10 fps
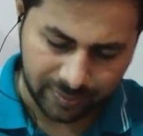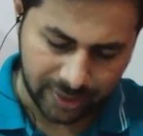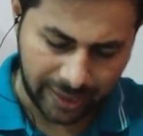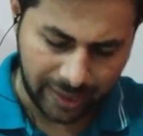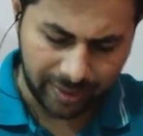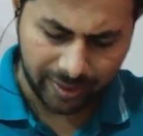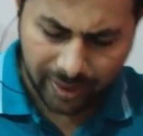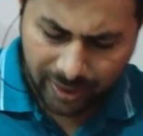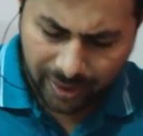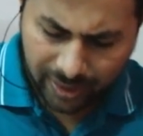and
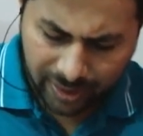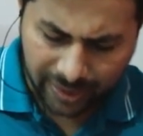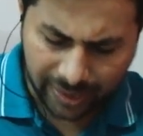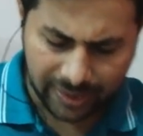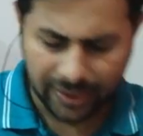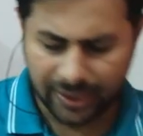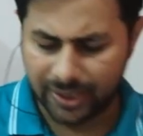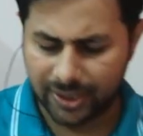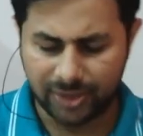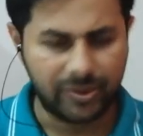kinetic
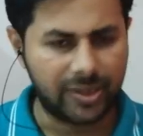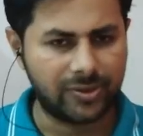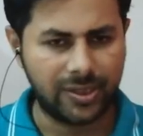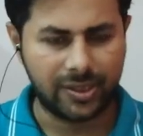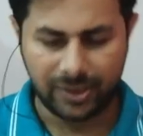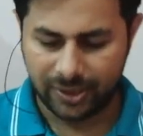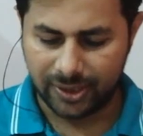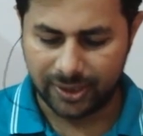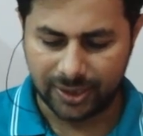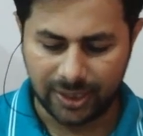energy we have seen
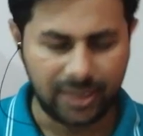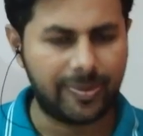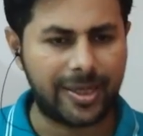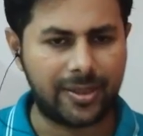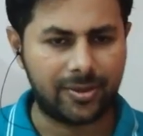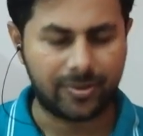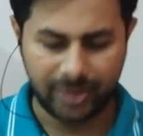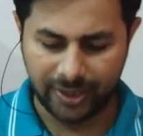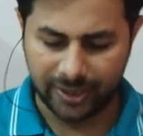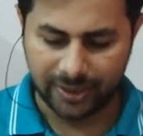is independent of the
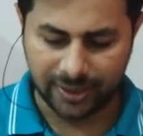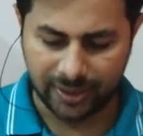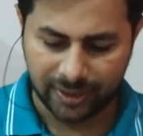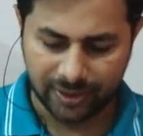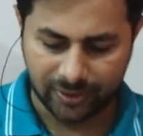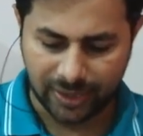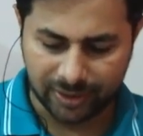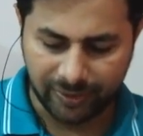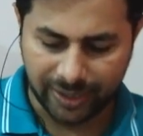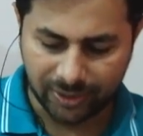intensity, so that's
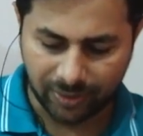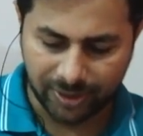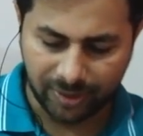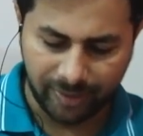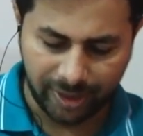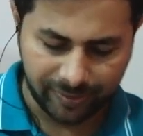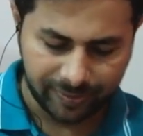why it's option B.